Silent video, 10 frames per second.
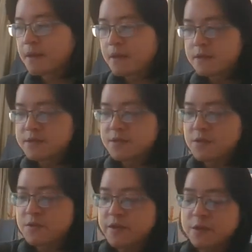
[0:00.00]

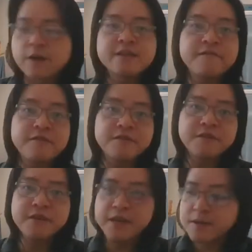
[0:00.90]
So in quantum field
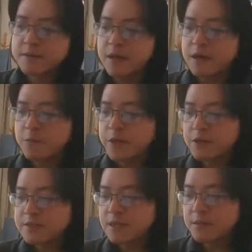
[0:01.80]
theory, we
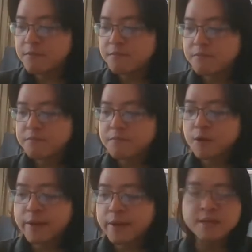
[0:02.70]
use the
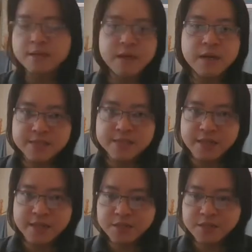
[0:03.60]
momentum
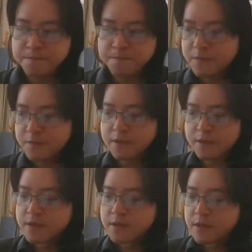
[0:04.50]
representation, right?
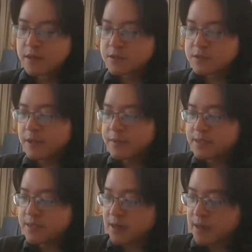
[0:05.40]
So that means
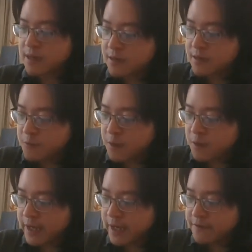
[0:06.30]
what we
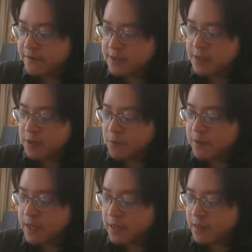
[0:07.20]
have here is we
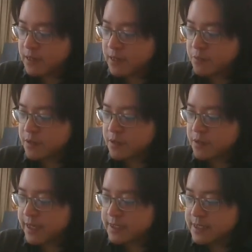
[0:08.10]
are plotting
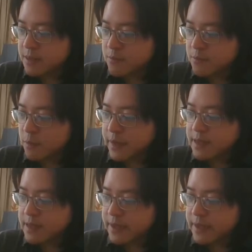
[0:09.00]
against the
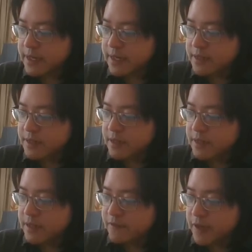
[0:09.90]
momentum, and then
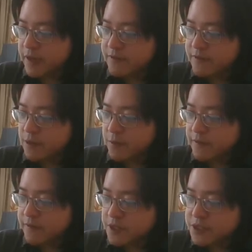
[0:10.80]
if you have the wave
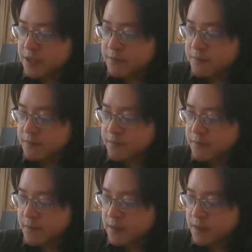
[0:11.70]
function
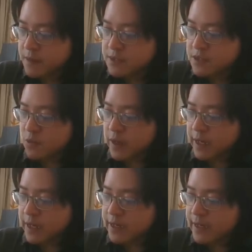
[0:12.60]

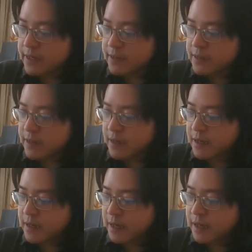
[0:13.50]
square, then
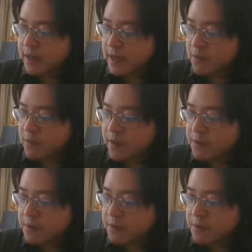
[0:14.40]
I can calculate the